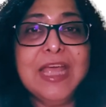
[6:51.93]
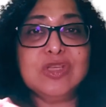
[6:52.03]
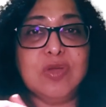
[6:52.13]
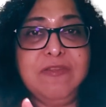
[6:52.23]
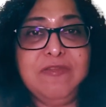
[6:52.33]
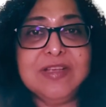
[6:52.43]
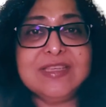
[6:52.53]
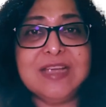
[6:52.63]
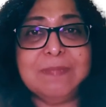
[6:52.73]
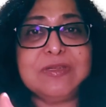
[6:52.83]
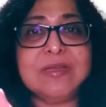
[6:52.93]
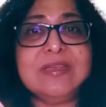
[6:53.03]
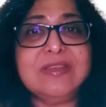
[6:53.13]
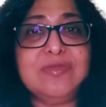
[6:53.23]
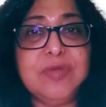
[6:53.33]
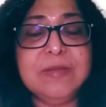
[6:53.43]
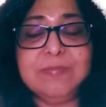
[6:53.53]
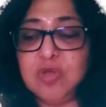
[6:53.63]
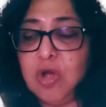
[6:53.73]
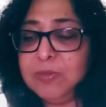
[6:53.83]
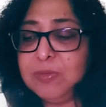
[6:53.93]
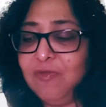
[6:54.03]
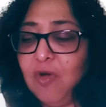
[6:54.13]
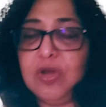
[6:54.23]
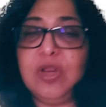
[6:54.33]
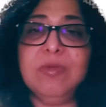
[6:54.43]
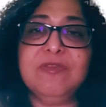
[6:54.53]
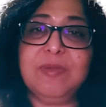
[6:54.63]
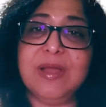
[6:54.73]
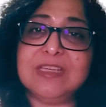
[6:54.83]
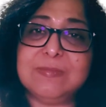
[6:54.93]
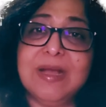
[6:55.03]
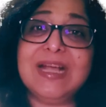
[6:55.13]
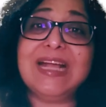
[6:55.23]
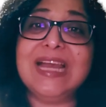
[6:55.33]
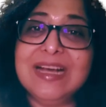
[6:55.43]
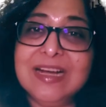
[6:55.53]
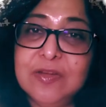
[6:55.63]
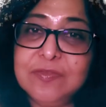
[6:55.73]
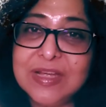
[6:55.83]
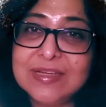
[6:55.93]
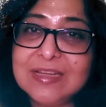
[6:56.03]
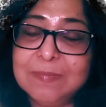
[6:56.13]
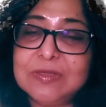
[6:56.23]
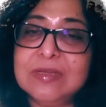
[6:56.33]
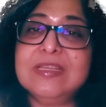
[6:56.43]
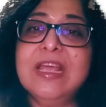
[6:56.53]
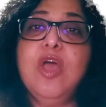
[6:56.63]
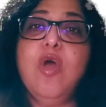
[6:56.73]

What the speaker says: So if a substance is reabsorbed, volume of plasma cleared of that substance